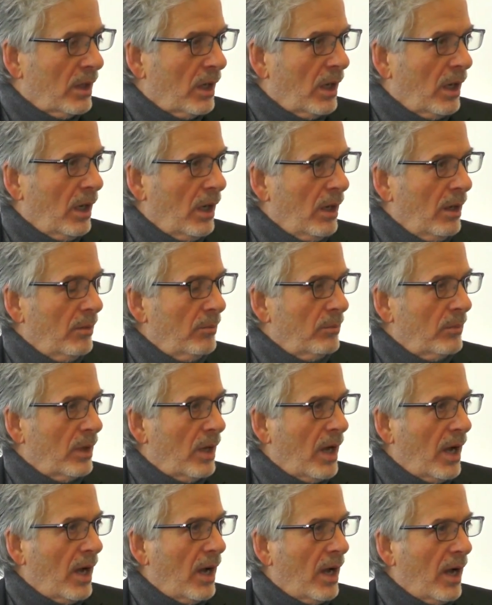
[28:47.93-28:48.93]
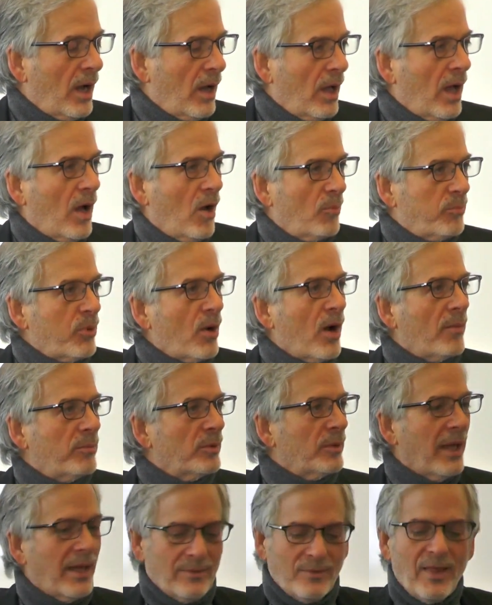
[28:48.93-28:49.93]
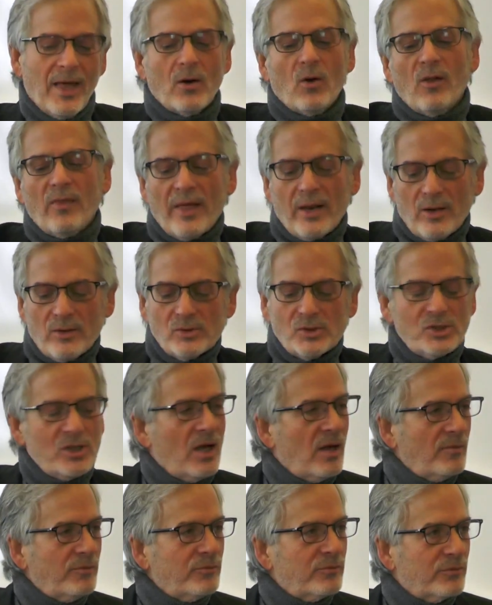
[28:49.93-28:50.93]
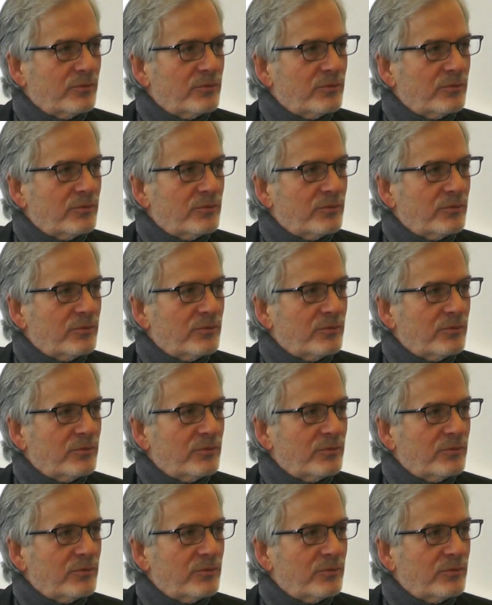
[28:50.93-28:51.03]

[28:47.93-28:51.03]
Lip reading: I'll probably, and then all that other stuff,